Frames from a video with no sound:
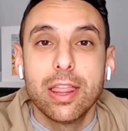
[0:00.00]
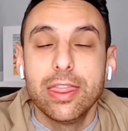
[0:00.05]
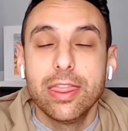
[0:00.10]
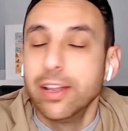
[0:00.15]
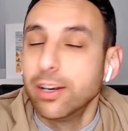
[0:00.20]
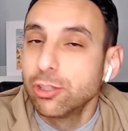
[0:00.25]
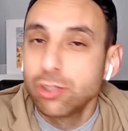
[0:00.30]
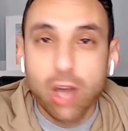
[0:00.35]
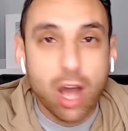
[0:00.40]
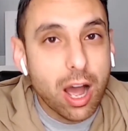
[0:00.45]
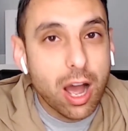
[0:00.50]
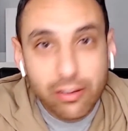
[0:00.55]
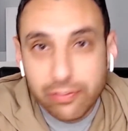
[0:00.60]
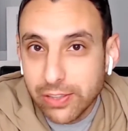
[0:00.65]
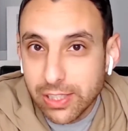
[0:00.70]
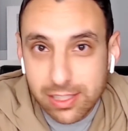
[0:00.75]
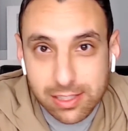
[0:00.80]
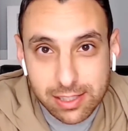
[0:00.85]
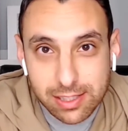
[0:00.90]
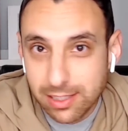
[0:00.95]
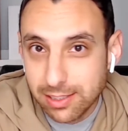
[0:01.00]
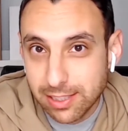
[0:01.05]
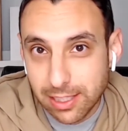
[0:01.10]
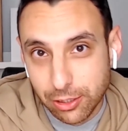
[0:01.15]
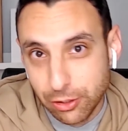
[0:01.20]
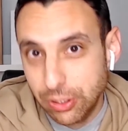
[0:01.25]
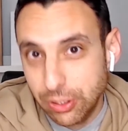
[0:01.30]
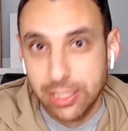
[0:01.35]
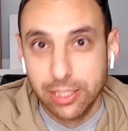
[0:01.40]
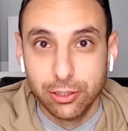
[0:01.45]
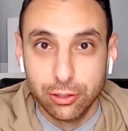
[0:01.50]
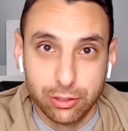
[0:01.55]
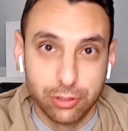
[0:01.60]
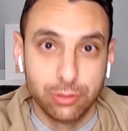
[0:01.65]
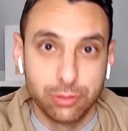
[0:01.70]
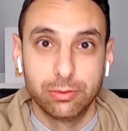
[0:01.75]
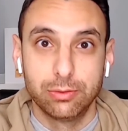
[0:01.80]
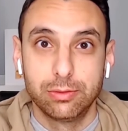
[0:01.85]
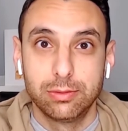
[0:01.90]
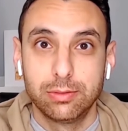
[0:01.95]
there's obvious things that you need to
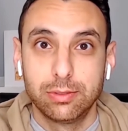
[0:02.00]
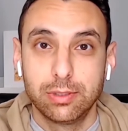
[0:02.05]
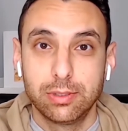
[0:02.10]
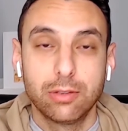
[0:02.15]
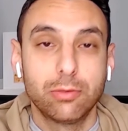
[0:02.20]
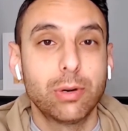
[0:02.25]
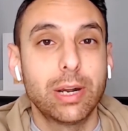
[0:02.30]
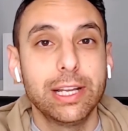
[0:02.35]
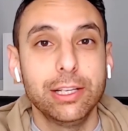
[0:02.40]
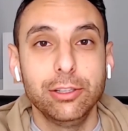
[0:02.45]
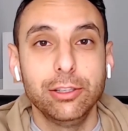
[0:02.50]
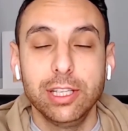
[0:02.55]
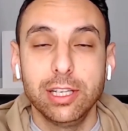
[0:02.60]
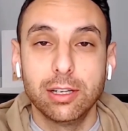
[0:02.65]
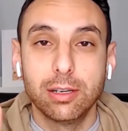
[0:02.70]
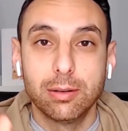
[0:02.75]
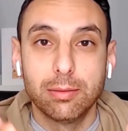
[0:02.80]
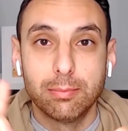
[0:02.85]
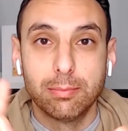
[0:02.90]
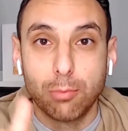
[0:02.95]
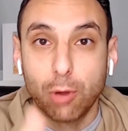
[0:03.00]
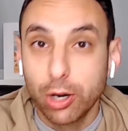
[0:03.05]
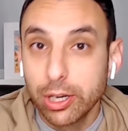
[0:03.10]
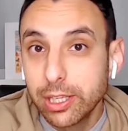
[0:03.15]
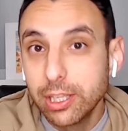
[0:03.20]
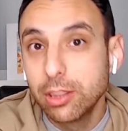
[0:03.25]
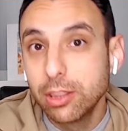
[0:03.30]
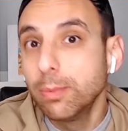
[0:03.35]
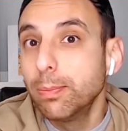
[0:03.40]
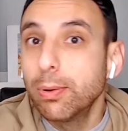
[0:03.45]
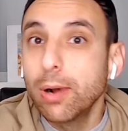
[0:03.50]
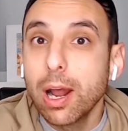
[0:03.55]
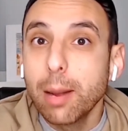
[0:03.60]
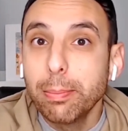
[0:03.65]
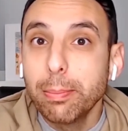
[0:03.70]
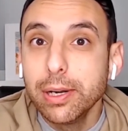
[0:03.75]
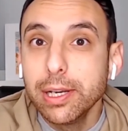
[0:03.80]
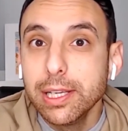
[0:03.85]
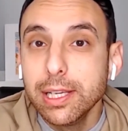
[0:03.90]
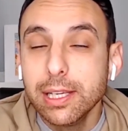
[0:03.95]
do, right? You need to market the
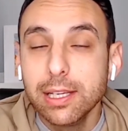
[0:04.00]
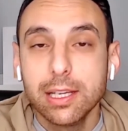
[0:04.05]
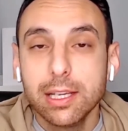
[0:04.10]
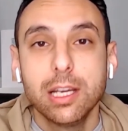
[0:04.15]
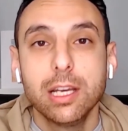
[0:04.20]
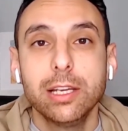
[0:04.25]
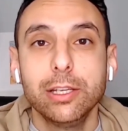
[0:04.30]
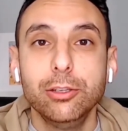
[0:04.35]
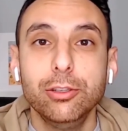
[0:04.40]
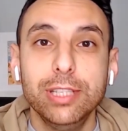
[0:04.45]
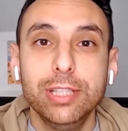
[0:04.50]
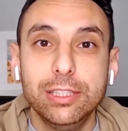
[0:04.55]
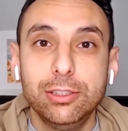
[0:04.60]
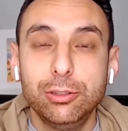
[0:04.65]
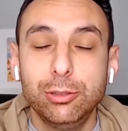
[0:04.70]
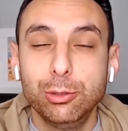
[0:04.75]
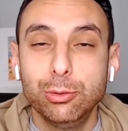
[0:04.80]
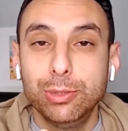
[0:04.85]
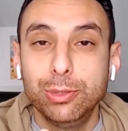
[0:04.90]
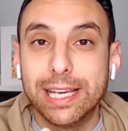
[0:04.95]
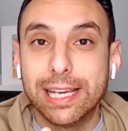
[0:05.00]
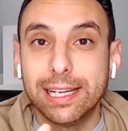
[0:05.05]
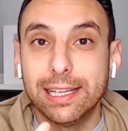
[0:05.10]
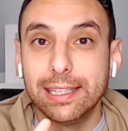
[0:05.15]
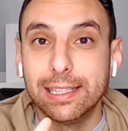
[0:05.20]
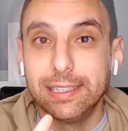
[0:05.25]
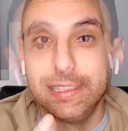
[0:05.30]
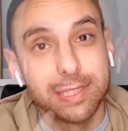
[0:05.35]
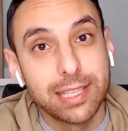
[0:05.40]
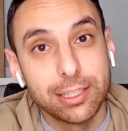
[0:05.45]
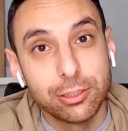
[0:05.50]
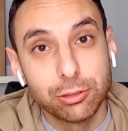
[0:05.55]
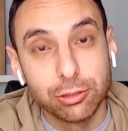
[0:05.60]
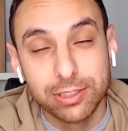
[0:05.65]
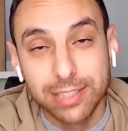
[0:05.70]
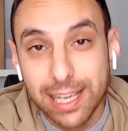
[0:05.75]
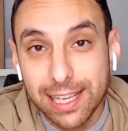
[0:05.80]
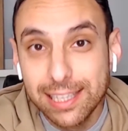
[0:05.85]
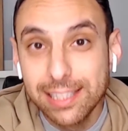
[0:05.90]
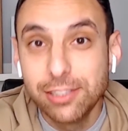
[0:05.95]
property, you need to get potential
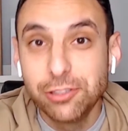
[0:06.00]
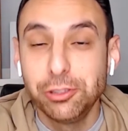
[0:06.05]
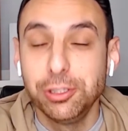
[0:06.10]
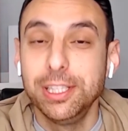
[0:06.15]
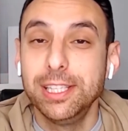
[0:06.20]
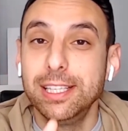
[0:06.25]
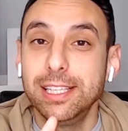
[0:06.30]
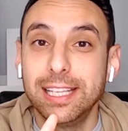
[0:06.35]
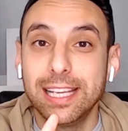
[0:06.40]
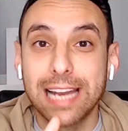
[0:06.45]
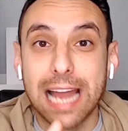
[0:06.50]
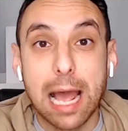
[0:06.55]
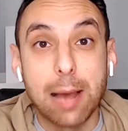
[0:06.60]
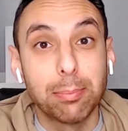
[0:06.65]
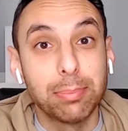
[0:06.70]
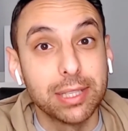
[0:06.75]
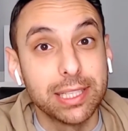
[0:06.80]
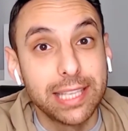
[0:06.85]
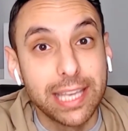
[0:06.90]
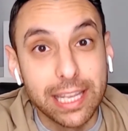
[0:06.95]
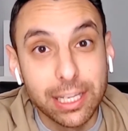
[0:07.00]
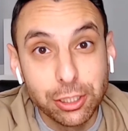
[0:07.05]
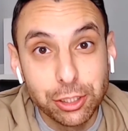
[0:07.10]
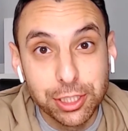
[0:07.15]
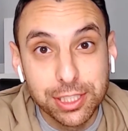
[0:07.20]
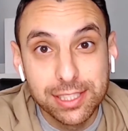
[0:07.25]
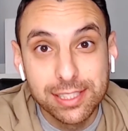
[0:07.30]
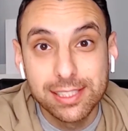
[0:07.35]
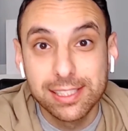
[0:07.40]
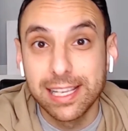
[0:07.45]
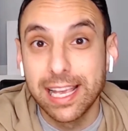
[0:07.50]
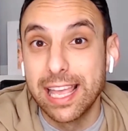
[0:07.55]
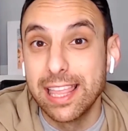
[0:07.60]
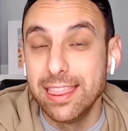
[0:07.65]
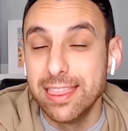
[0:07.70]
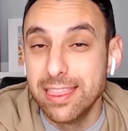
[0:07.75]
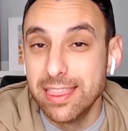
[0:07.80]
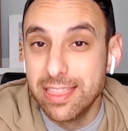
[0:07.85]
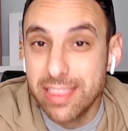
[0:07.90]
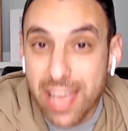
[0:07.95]
tenants, you need to get applications,
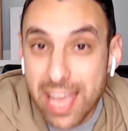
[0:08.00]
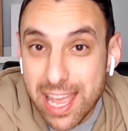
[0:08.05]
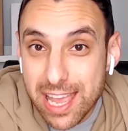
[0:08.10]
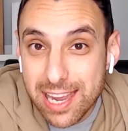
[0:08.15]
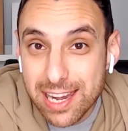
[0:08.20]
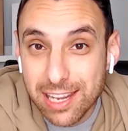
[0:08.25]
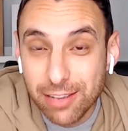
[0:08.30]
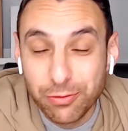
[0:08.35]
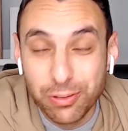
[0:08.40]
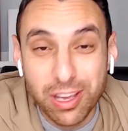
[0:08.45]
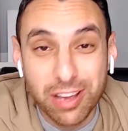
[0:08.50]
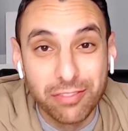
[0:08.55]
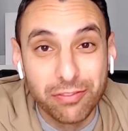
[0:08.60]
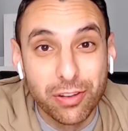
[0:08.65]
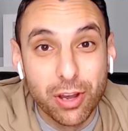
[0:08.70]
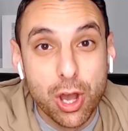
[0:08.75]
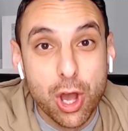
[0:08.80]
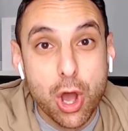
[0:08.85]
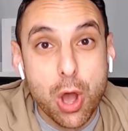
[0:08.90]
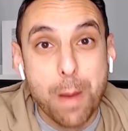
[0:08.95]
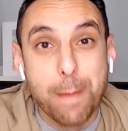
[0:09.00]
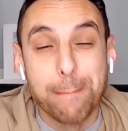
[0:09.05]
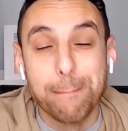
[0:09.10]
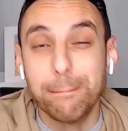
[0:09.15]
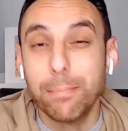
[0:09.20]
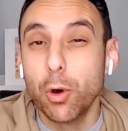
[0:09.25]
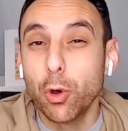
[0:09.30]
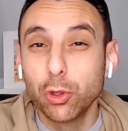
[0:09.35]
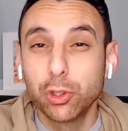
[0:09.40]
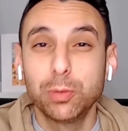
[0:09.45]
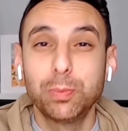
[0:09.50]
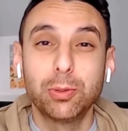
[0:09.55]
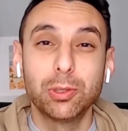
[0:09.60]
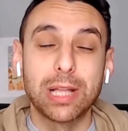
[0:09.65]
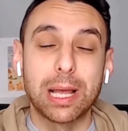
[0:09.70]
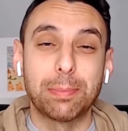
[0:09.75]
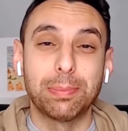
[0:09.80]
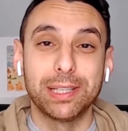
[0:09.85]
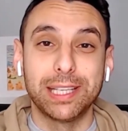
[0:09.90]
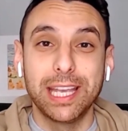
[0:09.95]
and then if you have
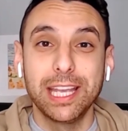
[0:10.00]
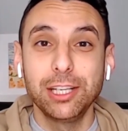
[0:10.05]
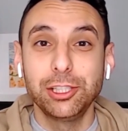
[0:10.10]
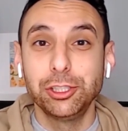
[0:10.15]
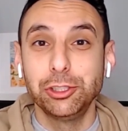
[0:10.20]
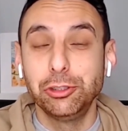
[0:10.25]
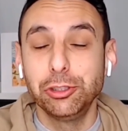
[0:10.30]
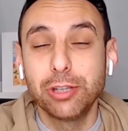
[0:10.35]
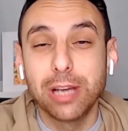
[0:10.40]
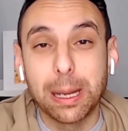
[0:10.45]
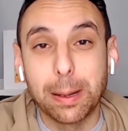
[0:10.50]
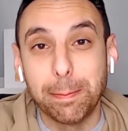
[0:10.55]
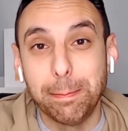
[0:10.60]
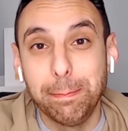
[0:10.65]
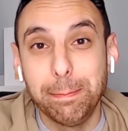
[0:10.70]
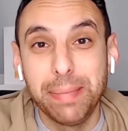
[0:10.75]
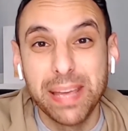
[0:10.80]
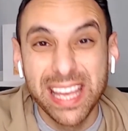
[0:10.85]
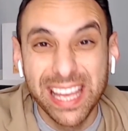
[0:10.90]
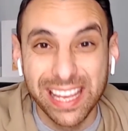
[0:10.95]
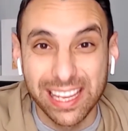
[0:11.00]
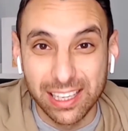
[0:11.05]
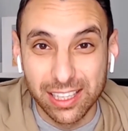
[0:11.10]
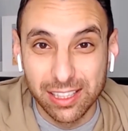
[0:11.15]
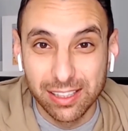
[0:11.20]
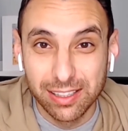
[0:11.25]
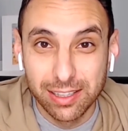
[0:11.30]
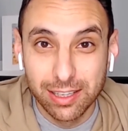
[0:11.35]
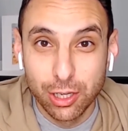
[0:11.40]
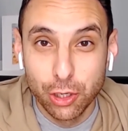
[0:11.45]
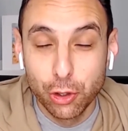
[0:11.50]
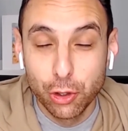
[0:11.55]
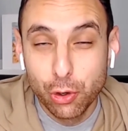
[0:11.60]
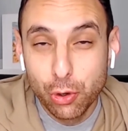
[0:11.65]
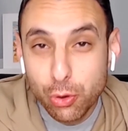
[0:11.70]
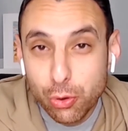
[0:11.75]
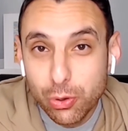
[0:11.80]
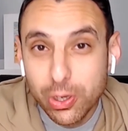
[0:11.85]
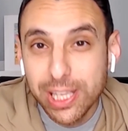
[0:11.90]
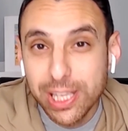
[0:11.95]
multiple applications, you gotta pick
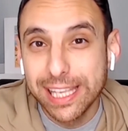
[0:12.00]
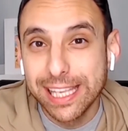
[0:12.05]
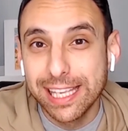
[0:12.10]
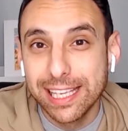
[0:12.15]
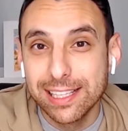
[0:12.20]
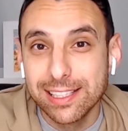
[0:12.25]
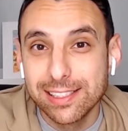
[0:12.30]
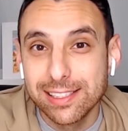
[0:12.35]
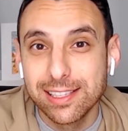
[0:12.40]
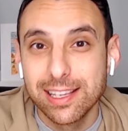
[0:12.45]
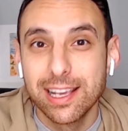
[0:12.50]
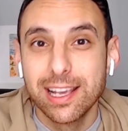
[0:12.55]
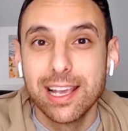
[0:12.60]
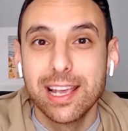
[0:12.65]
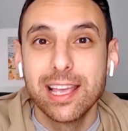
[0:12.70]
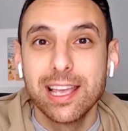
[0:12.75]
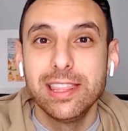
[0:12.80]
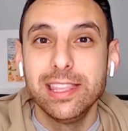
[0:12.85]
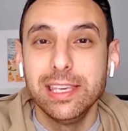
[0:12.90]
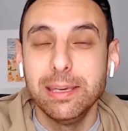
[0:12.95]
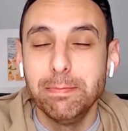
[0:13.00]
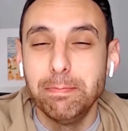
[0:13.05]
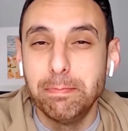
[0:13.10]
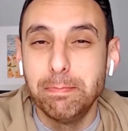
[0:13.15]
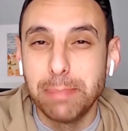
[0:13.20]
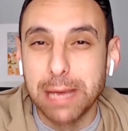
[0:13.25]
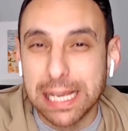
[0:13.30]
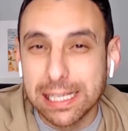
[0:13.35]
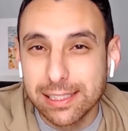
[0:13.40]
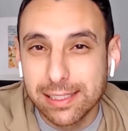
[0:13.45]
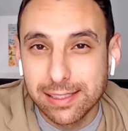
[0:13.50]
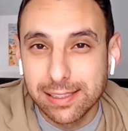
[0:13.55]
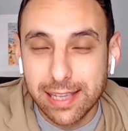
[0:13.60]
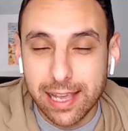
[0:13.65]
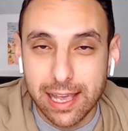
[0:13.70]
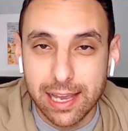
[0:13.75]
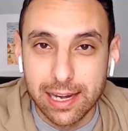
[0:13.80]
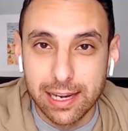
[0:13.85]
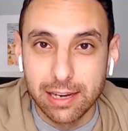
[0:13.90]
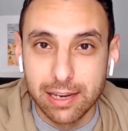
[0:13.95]
who is the best
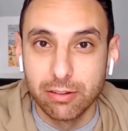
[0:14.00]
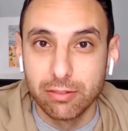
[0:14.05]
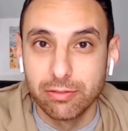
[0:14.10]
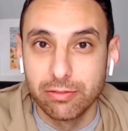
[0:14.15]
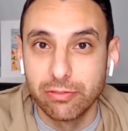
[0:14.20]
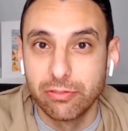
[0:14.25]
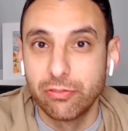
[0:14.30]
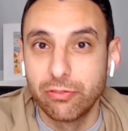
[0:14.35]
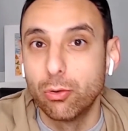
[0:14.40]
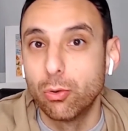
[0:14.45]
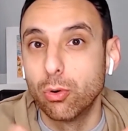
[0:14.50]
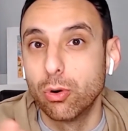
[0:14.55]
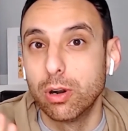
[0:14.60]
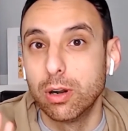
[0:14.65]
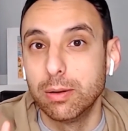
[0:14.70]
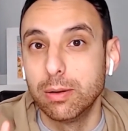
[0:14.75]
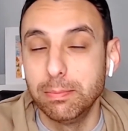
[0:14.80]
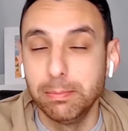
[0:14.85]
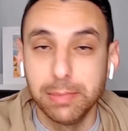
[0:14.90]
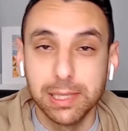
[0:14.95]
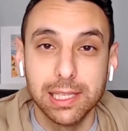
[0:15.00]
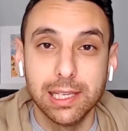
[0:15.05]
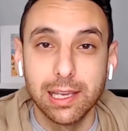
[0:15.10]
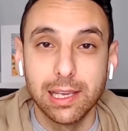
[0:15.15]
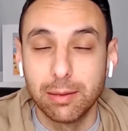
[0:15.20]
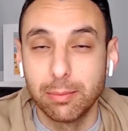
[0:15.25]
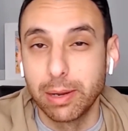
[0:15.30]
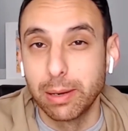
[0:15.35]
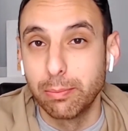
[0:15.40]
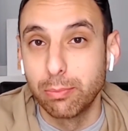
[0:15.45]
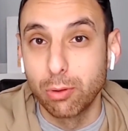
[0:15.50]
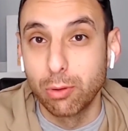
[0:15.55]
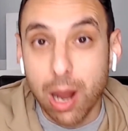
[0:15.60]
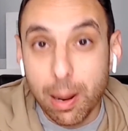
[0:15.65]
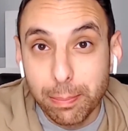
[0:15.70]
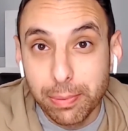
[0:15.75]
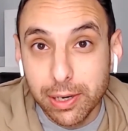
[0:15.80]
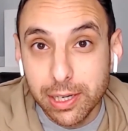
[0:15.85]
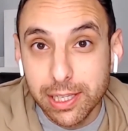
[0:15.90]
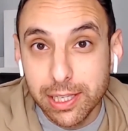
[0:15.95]
tenant for me and my
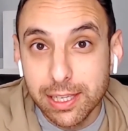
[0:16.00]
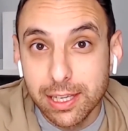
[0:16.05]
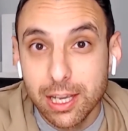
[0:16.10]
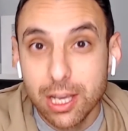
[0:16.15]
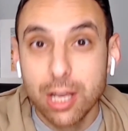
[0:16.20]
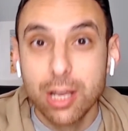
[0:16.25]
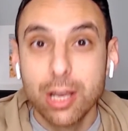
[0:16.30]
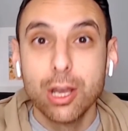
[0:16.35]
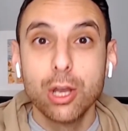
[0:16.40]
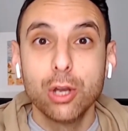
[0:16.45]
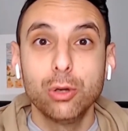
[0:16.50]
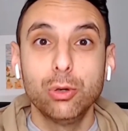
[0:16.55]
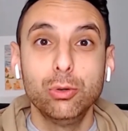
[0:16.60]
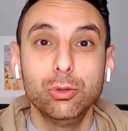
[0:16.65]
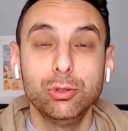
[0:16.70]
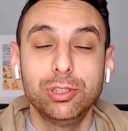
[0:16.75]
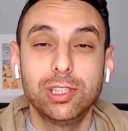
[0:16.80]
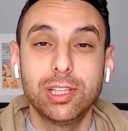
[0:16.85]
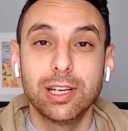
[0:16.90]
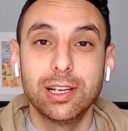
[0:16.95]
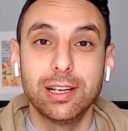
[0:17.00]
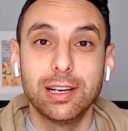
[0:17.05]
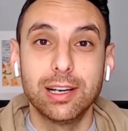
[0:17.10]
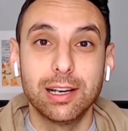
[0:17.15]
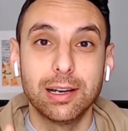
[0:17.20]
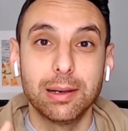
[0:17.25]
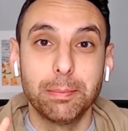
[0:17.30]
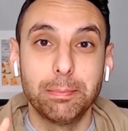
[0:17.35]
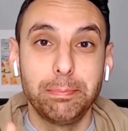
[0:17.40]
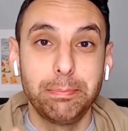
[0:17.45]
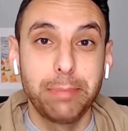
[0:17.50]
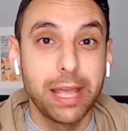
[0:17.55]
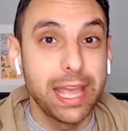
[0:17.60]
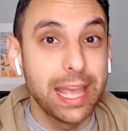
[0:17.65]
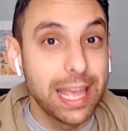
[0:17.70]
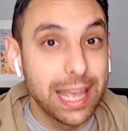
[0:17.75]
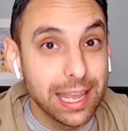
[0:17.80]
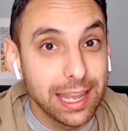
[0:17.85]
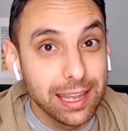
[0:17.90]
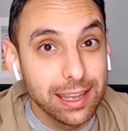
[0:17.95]
property, who's gonna
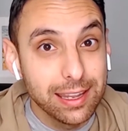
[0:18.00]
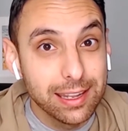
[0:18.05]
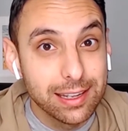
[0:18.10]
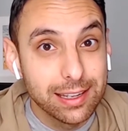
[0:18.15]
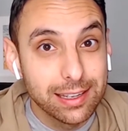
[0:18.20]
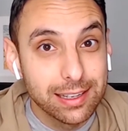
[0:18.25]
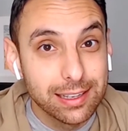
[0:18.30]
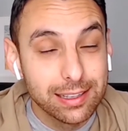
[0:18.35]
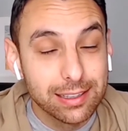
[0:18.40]
pay.